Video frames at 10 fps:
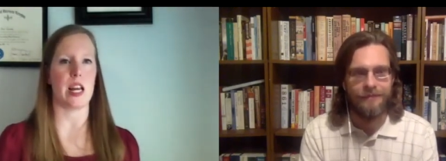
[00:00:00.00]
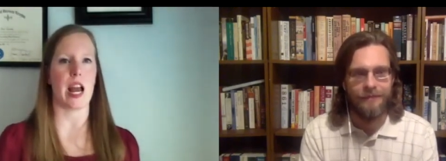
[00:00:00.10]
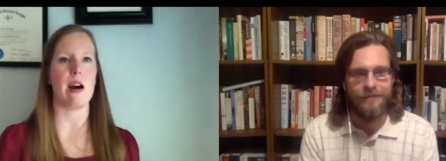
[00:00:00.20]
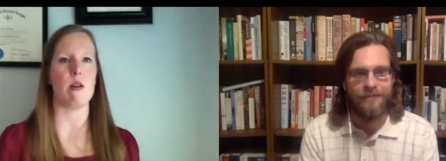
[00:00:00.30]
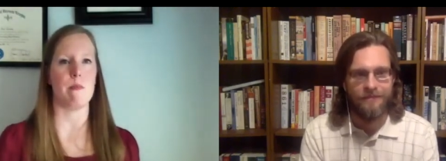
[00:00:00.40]

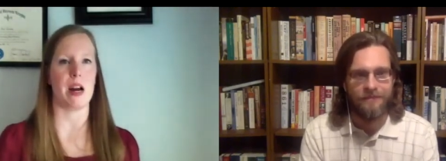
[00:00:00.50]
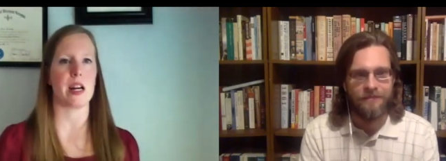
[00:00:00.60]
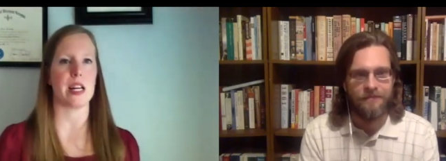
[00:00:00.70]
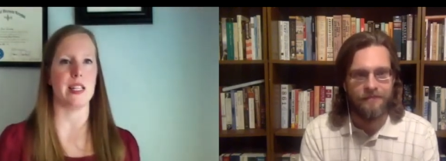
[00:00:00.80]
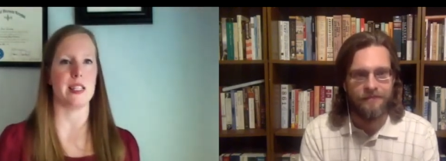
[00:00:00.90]
Speaker 1: how
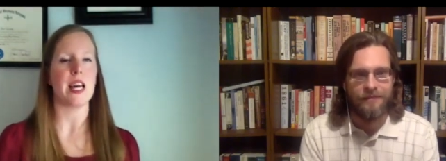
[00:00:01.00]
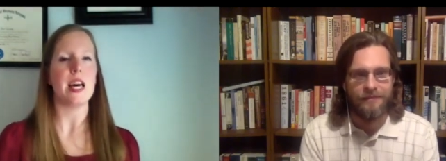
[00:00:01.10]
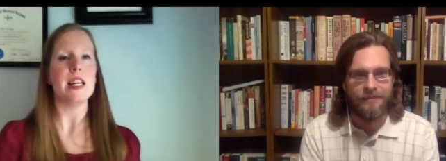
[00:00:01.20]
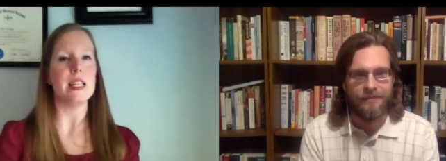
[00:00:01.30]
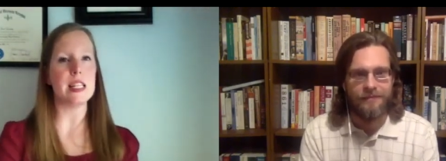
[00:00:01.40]
Americans
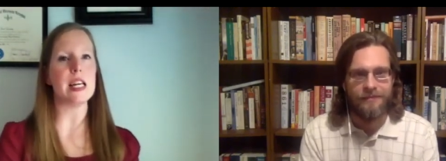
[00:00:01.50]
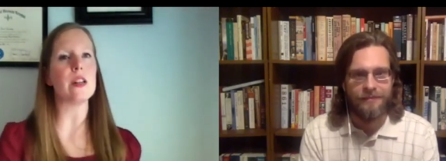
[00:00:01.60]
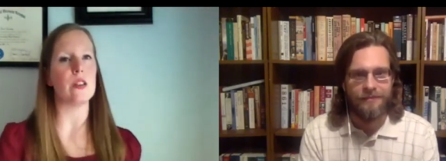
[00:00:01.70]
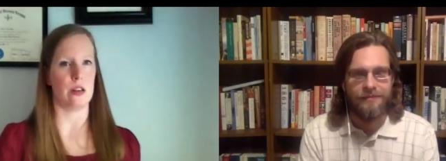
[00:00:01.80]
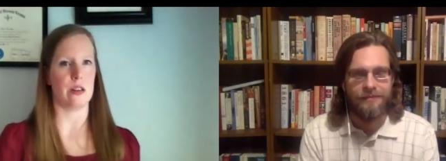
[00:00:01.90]
did
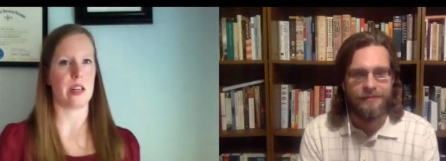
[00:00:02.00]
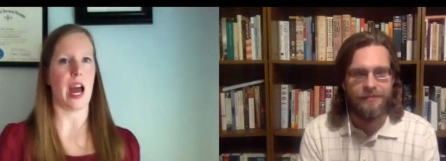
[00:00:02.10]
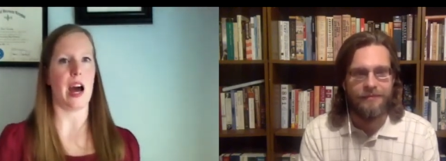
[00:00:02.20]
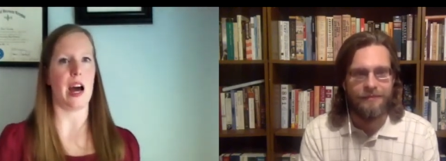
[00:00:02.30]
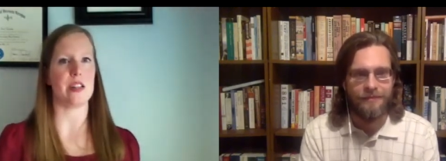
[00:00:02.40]
look
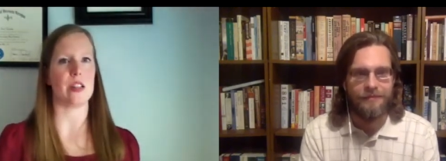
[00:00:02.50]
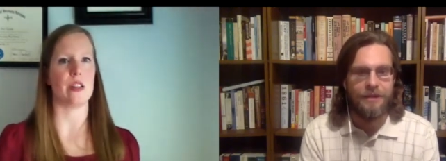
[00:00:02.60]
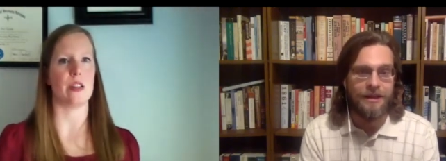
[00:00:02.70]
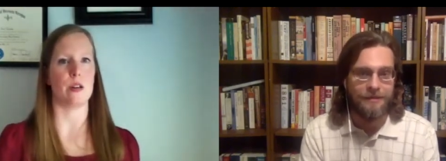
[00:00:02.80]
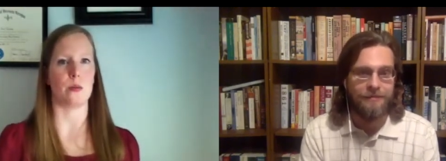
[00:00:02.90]
at
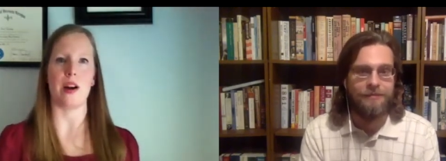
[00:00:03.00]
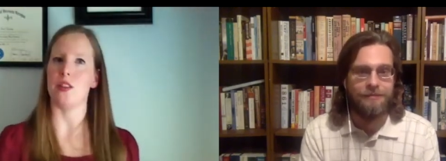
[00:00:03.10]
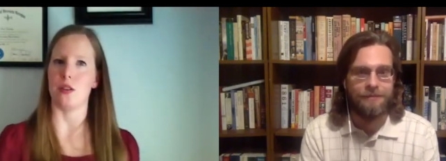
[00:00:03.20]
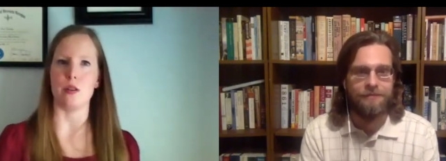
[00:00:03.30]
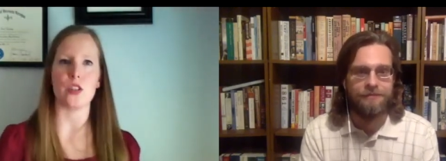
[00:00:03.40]
the
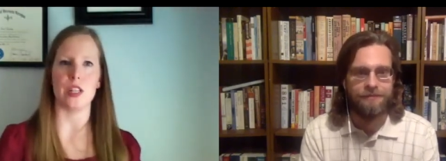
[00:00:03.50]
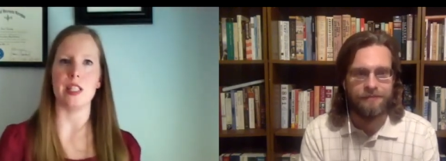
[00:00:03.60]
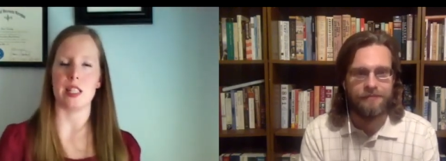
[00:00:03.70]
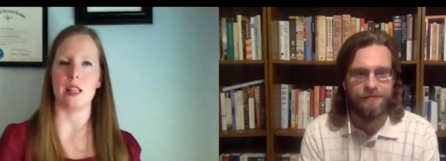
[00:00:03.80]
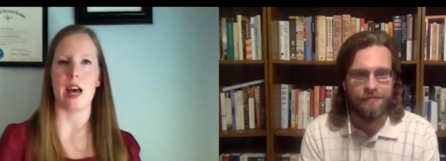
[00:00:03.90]

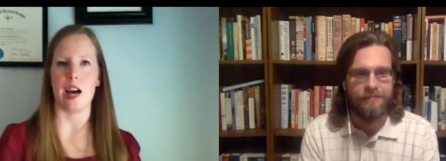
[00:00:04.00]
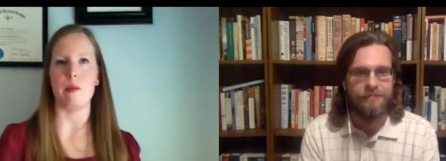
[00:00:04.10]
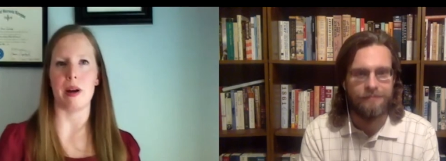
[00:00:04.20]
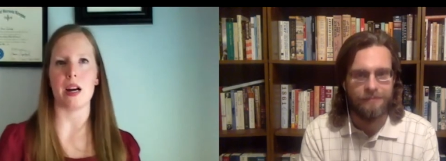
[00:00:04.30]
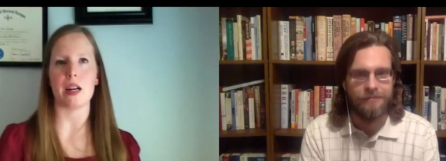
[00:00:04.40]
revolutions in Latin
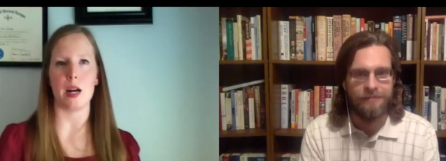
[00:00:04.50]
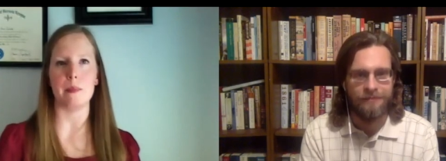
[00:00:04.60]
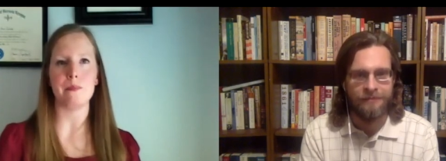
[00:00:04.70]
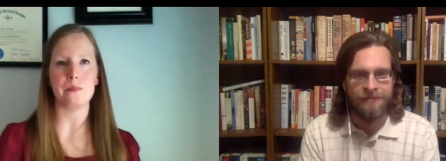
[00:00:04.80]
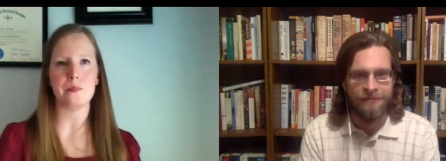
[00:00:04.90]

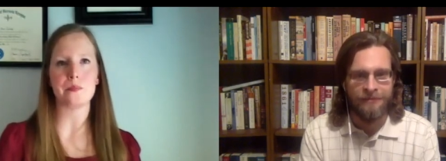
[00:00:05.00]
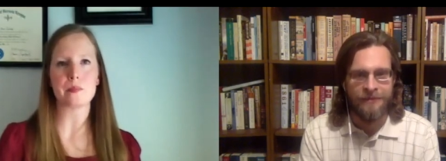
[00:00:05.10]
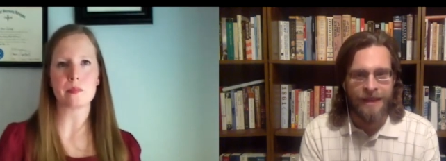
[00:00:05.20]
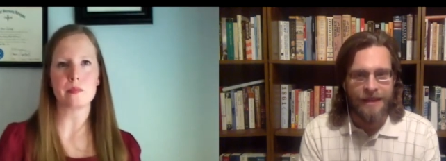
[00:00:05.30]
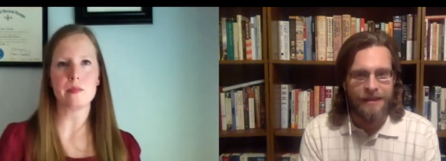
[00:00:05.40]

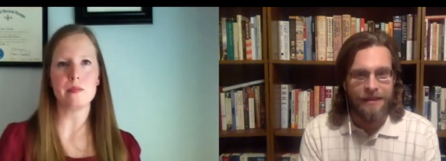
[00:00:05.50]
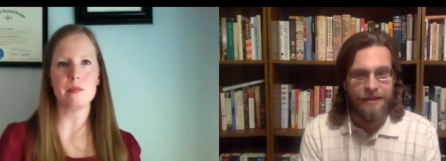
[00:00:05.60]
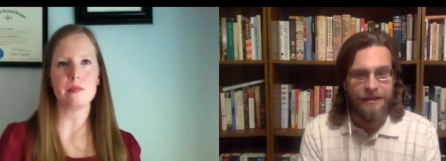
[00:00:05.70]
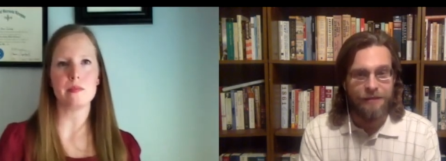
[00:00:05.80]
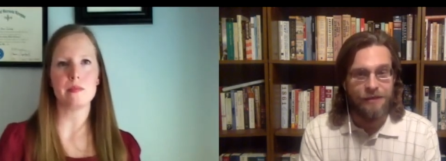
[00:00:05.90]
America.
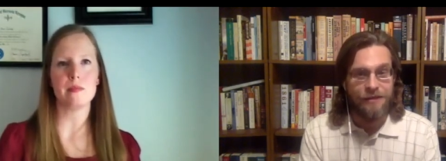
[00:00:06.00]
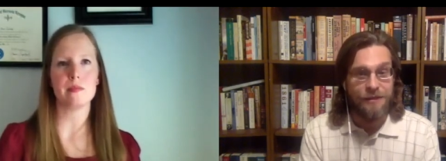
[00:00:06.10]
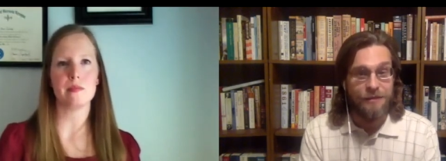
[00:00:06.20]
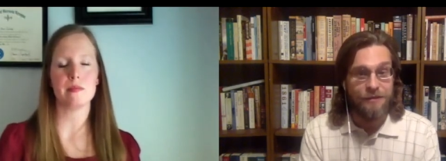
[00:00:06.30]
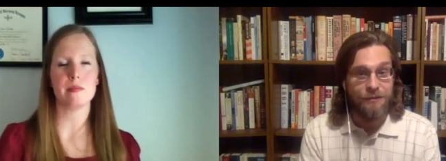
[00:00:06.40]
Speaker 2: And definitely
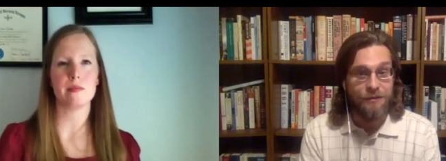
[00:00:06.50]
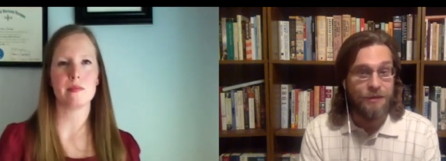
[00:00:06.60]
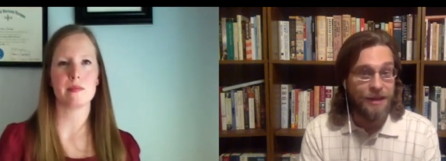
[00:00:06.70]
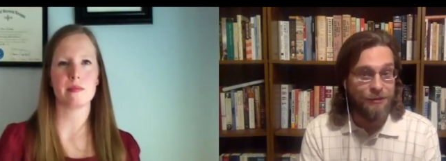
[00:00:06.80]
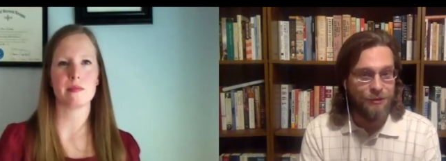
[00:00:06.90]
something for the
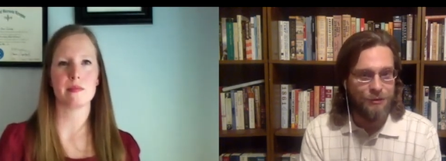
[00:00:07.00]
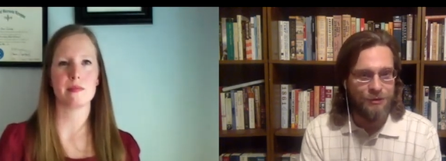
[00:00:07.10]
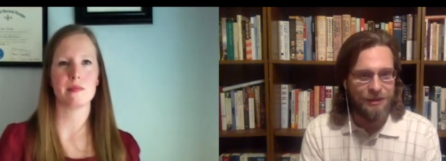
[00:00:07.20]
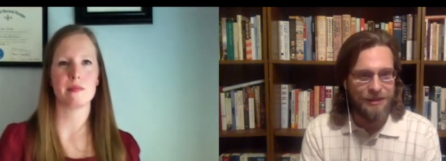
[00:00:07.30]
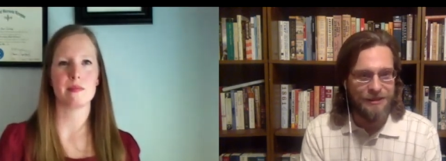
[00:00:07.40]
grad
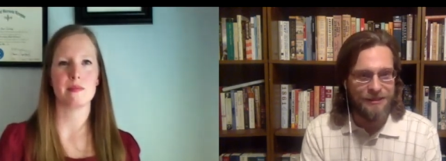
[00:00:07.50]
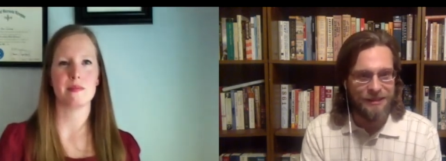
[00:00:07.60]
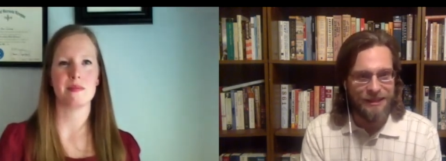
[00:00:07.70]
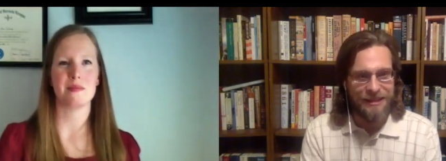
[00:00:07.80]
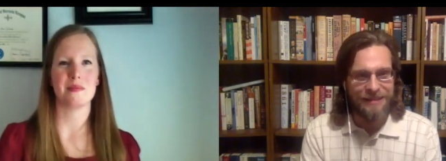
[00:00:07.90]
student
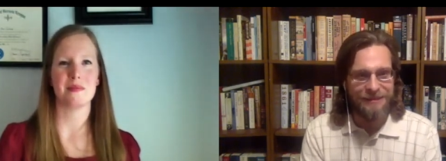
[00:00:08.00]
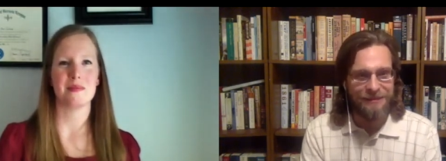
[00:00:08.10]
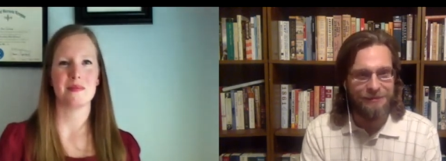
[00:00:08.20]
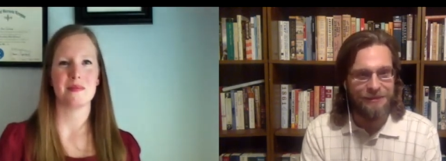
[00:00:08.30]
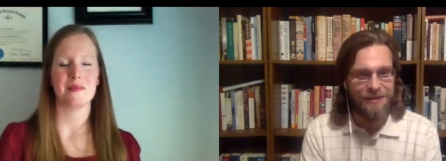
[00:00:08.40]
listening.
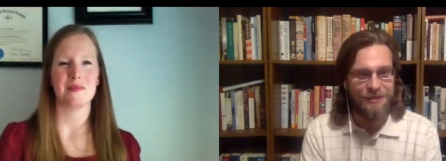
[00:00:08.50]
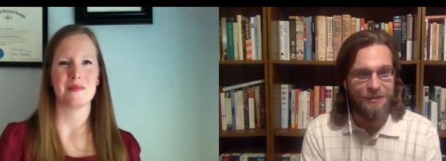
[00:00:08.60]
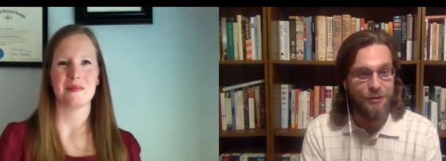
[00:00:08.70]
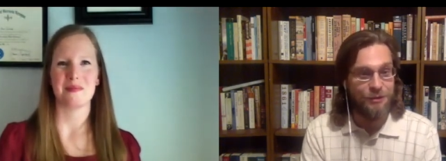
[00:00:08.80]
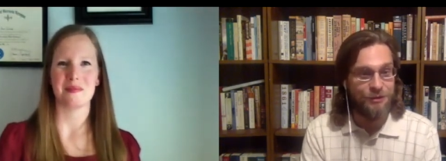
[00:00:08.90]
There's a
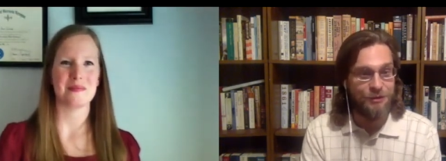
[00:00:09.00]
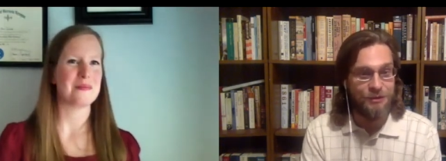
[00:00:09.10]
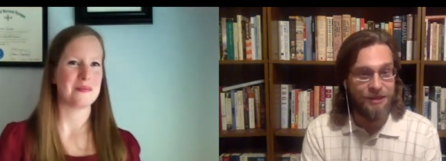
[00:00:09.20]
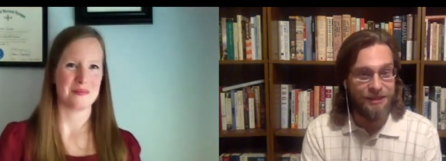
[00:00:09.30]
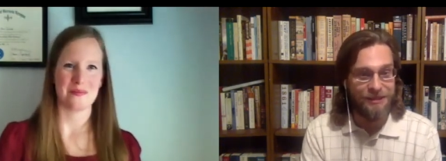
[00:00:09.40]
book to be
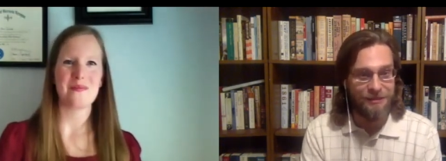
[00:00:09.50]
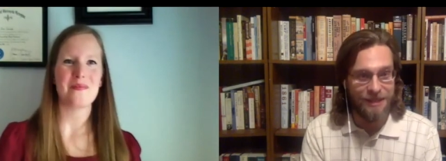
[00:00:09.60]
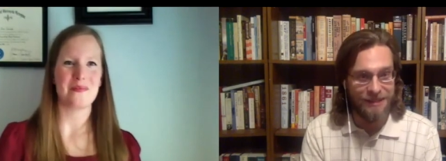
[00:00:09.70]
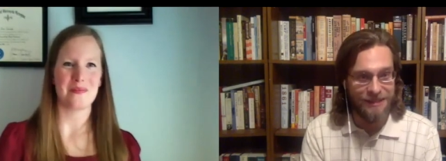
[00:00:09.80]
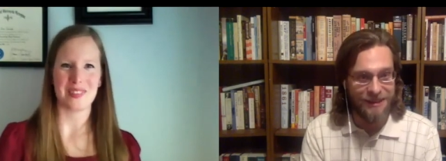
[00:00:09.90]
written
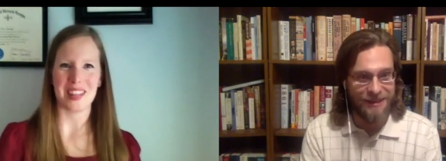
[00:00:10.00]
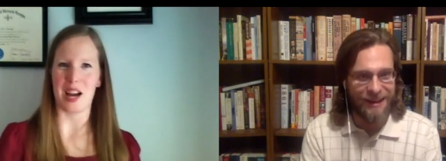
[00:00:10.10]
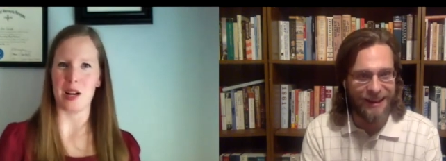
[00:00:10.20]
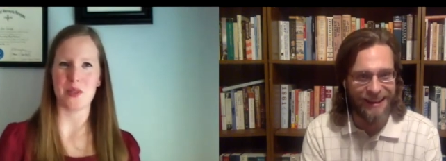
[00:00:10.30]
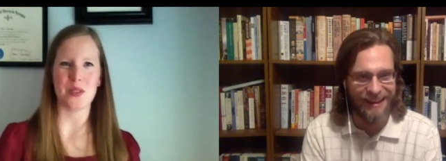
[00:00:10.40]
right there.
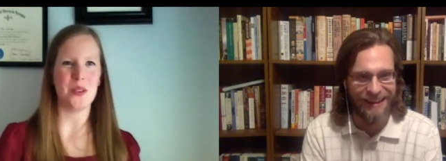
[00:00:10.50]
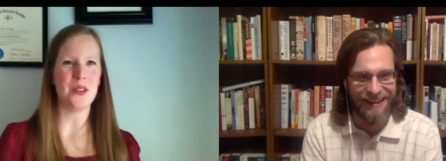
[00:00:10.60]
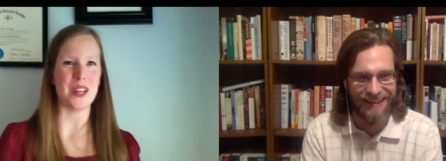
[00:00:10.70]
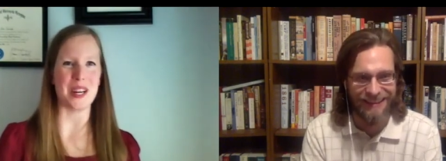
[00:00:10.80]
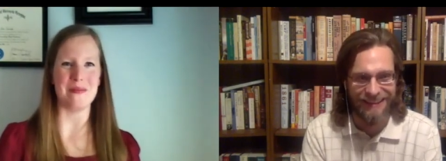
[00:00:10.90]

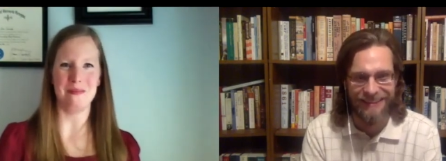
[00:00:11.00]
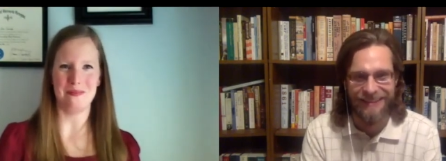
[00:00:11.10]
Speaker 1: Absolutely.